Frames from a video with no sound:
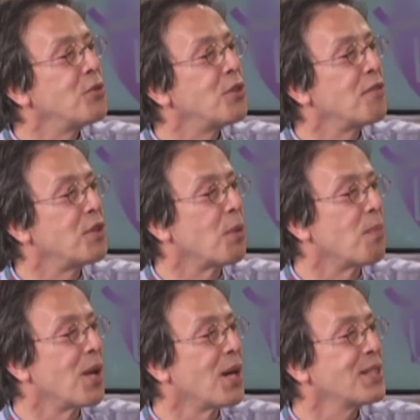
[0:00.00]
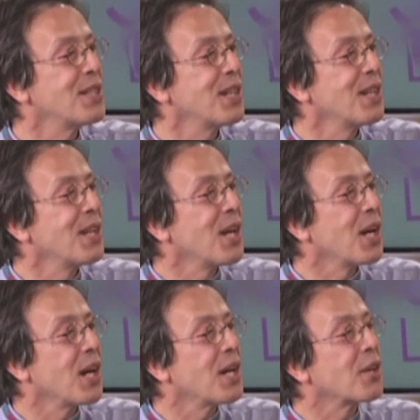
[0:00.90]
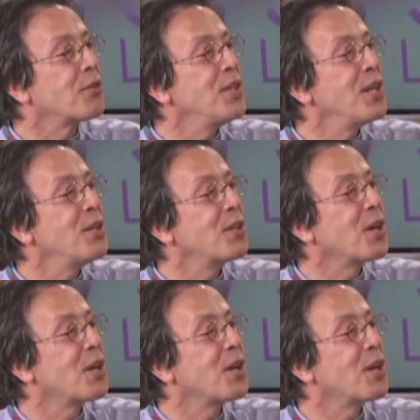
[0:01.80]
of your blood. Kriya Yoga